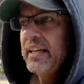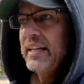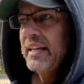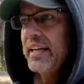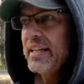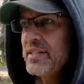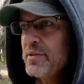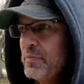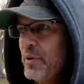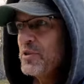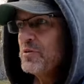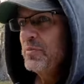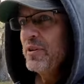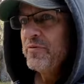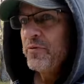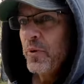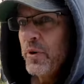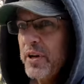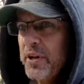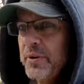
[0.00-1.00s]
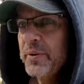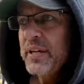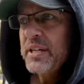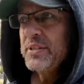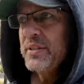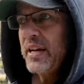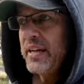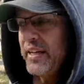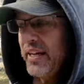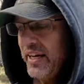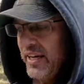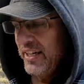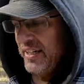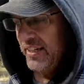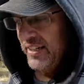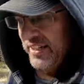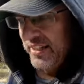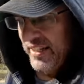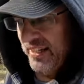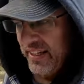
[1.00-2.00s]
It's supposed to be 40 degrees right now.
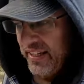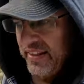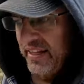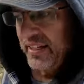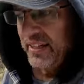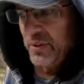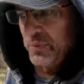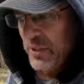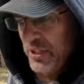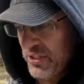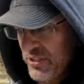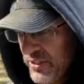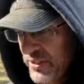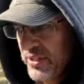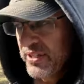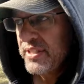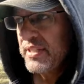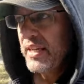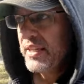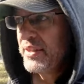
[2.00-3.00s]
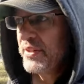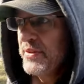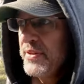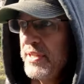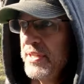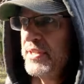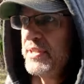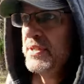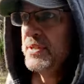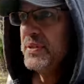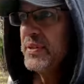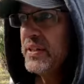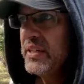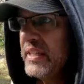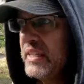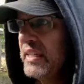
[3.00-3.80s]
I think the wind chill is like 32.